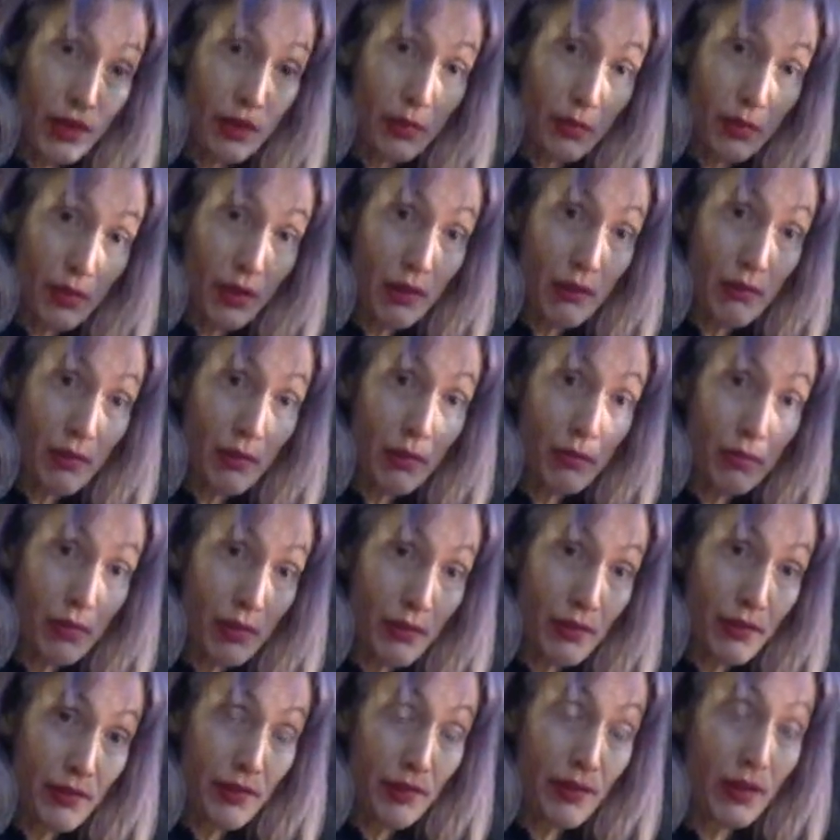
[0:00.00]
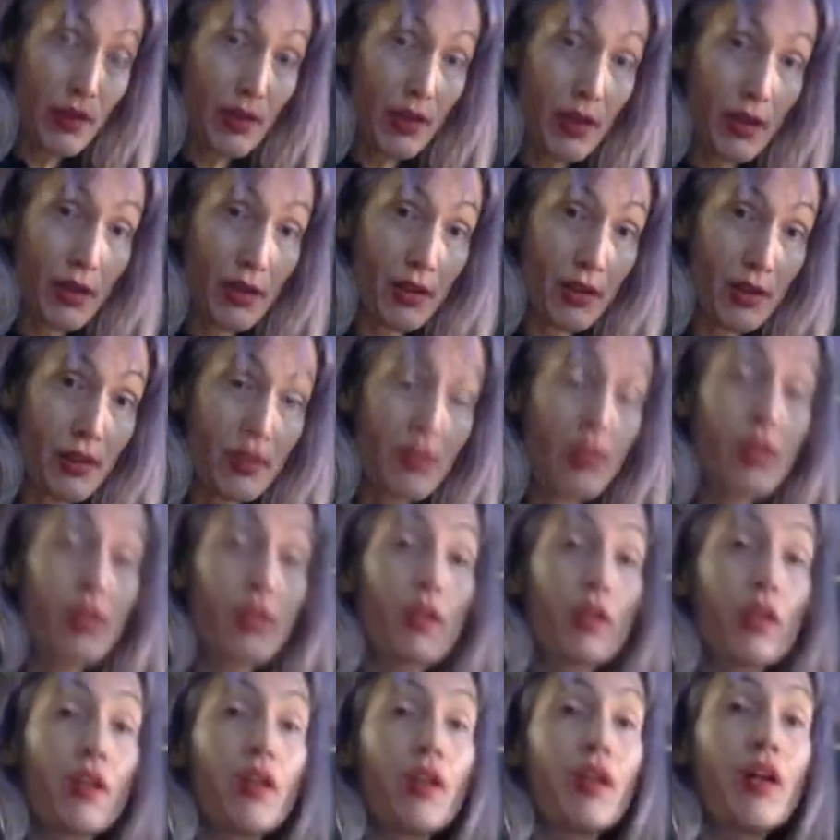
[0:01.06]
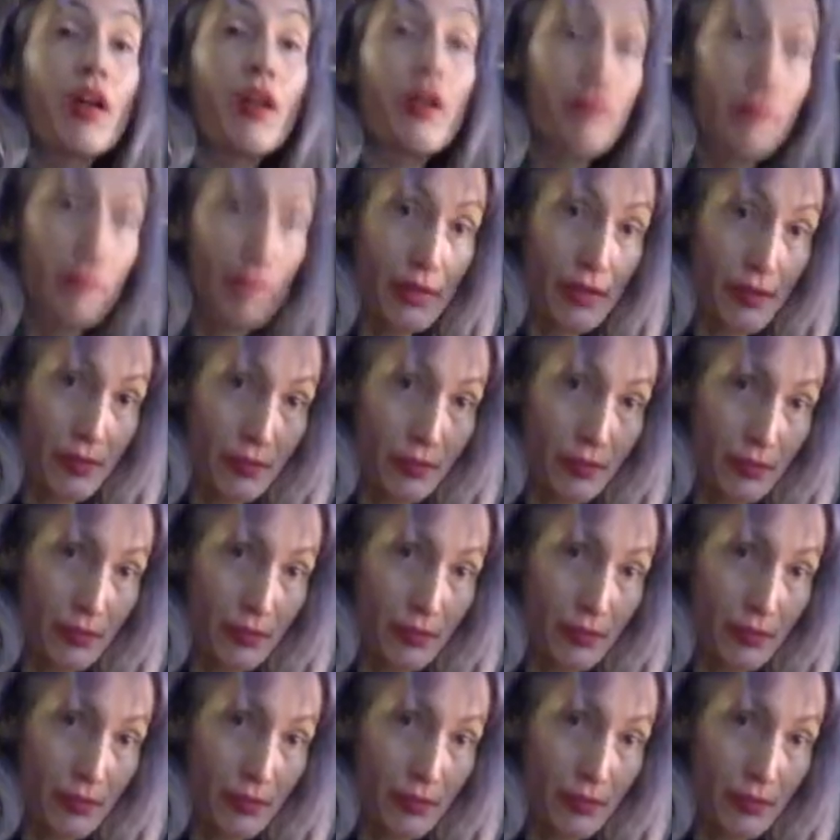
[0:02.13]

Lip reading: You have my blessing. Have fun.